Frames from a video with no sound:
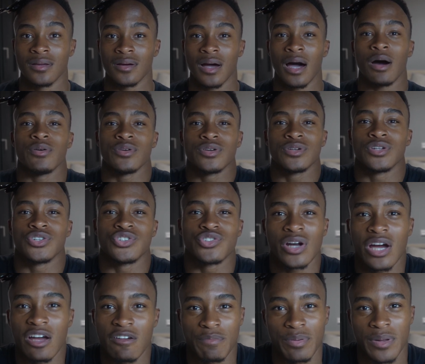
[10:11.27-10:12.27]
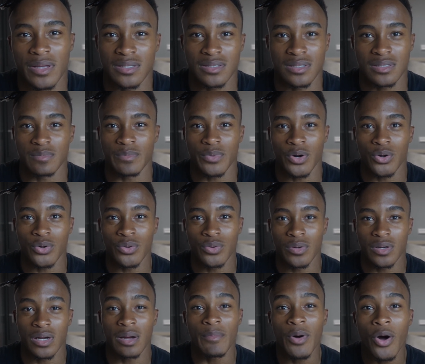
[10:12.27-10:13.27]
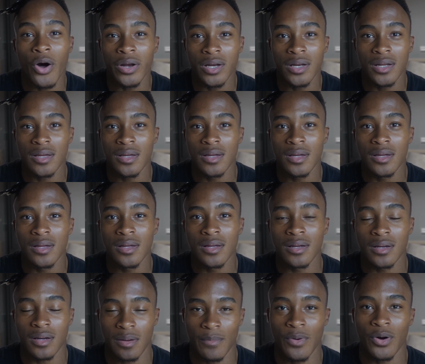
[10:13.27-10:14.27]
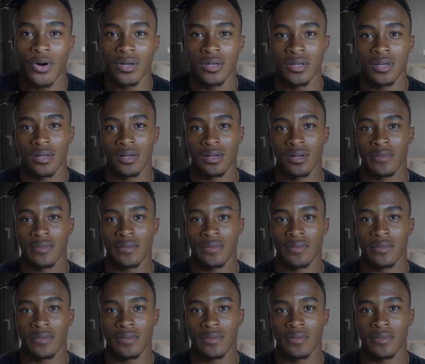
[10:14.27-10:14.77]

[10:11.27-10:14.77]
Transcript: How are you going to drive places, bro? Come on. Come on.